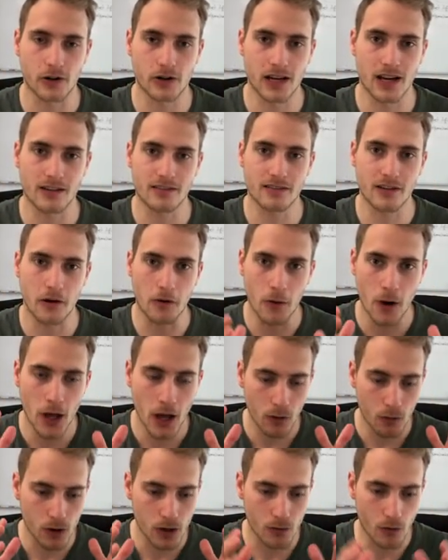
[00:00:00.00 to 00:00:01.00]
Okay, so
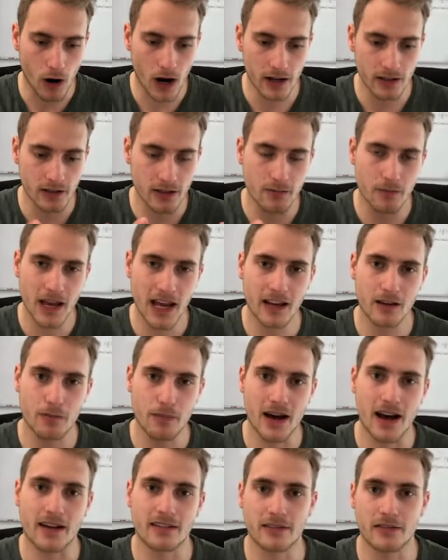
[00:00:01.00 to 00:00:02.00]
we want to make a
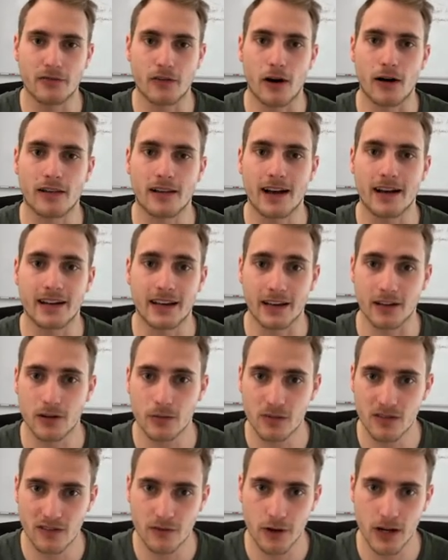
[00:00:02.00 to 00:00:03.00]
passive online
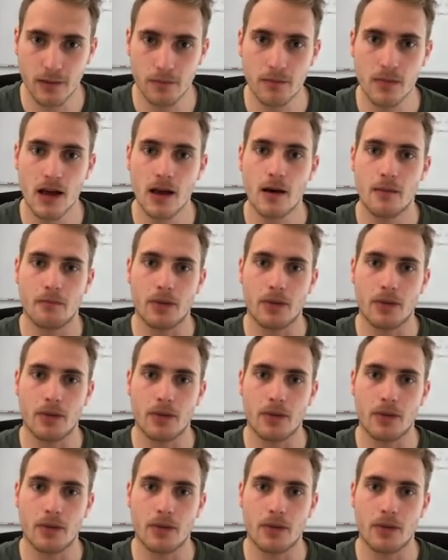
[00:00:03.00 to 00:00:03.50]
income stream